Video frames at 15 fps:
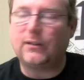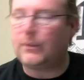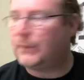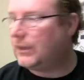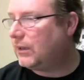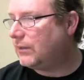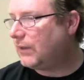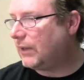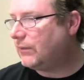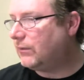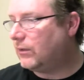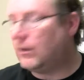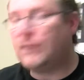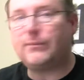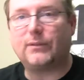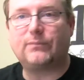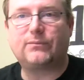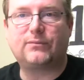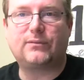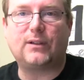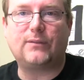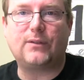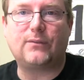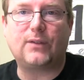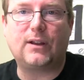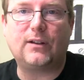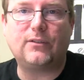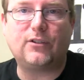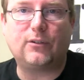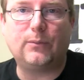I mean, I don't know. I've never
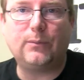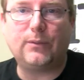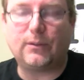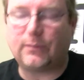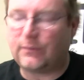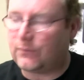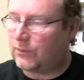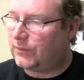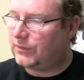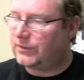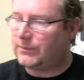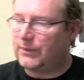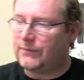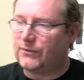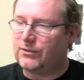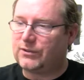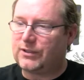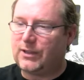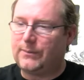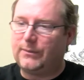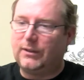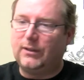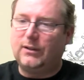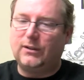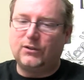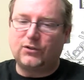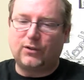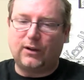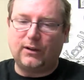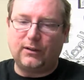had a German beer before. This is my first time
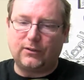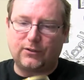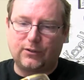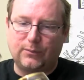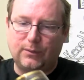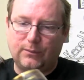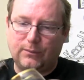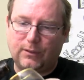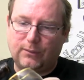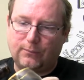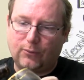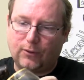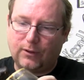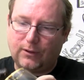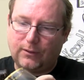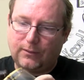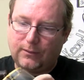trying a German import.